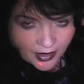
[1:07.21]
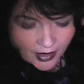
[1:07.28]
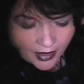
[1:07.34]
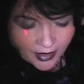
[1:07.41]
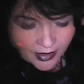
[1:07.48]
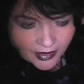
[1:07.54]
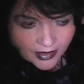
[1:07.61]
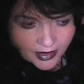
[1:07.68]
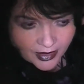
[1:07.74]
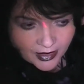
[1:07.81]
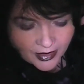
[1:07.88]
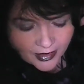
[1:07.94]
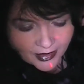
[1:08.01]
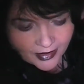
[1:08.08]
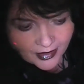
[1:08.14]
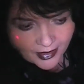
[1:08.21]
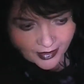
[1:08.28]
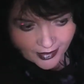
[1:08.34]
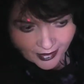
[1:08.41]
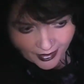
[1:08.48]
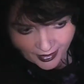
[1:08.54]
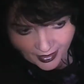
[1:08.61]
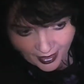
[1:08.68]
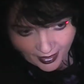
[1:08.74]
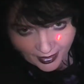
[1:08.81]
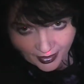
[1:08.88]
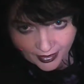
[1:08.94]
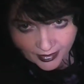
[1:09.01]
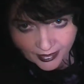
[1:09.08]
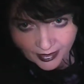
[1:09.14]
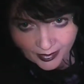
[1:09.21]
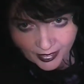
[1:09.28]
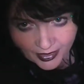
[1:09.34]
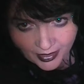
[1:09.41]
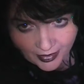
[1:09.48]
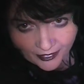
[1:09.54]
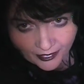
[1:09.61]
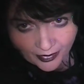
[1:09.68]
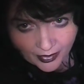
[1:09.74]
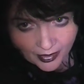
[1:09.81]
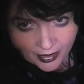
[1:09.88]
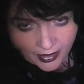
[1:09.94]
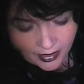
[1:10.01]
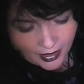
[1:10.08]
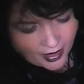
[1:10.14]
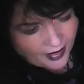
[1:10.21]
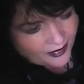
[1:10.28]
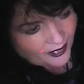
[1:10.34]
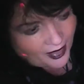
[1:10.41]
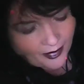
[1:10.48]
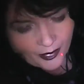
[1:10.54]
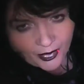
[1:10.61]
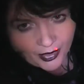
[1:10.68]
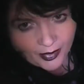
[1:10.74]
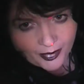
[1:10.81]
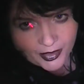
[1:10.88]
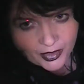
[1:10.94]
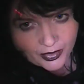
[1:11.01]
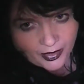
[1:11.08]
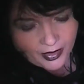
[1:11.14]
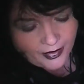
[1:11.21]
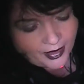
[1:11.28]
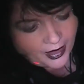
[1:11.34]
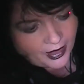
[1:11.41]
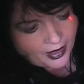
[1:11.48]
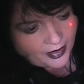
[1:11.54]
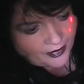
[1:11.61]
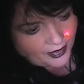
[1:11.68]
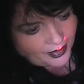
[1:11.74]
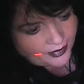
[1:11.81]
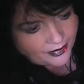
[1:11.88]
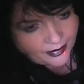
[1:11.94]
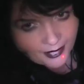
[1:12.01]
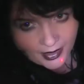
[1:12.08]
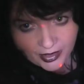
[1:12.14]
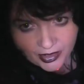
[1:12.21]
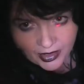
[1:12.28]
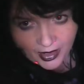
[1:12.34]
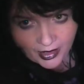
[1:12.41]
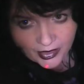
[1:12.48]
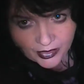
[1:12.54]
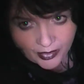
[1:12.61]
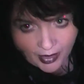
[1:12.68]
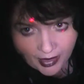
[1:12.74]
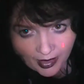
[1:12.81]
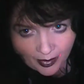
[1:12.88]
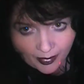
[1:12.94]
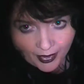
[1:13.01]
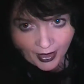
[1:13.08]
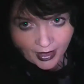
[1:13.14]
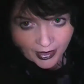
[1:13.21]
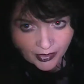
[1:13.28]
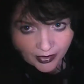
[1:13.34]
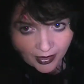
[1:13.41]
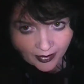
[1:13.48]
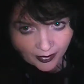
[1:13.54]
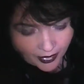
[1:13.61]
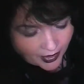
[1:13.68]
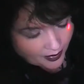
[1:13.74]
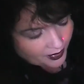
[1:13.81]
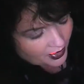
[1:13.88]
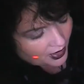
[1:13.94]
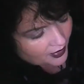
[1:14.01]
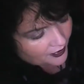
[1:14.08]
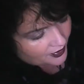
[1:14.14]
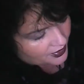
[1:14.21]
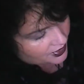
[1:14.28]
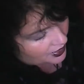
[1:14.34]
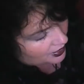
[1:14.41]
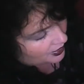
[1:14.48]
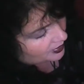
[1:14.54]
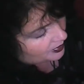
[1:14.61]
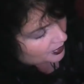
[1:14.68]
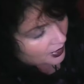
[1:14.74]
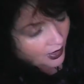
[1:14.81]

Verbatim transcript: I I seen I got some stuff early. I haven't put up a tree. I think I have a my jack tree. I got a black tree I haven't put up yet. I haven't had time.